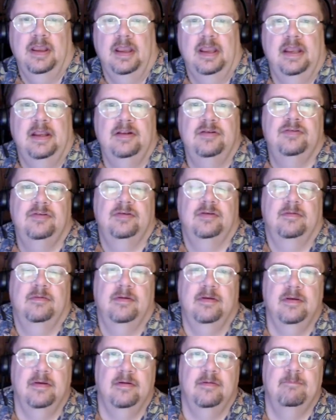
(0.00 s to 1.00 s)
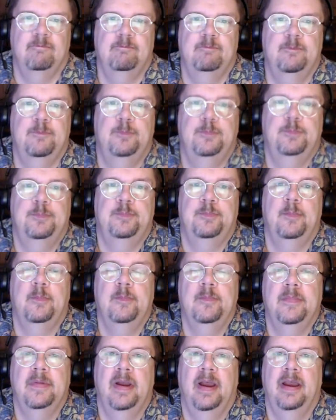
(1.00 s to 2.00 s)
It's
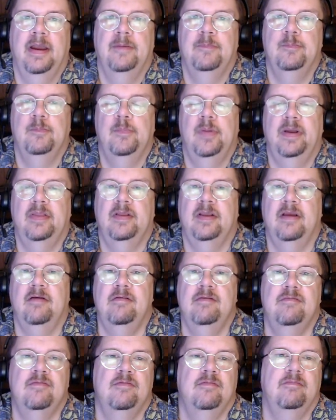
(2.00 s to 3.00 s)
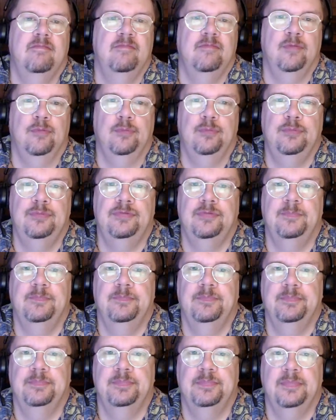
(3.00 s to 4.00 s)
by the current rules,
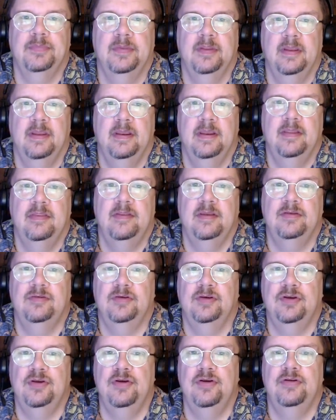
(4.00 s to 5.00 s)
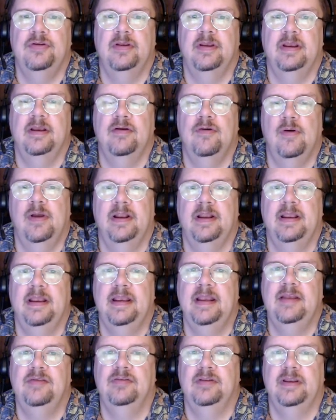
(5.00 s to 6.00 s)
this could quite
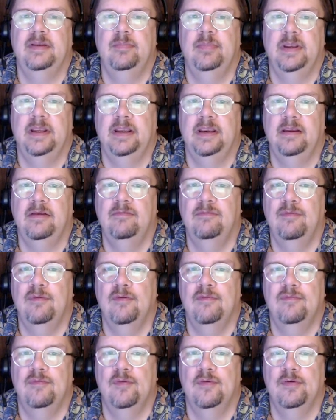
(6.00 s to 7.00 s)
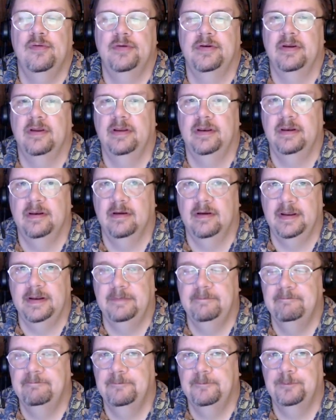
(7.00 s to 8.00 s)
easily be 4499,
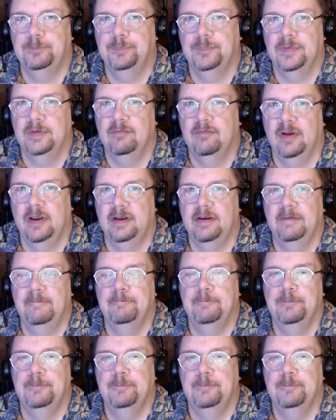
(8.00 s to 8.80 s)
right?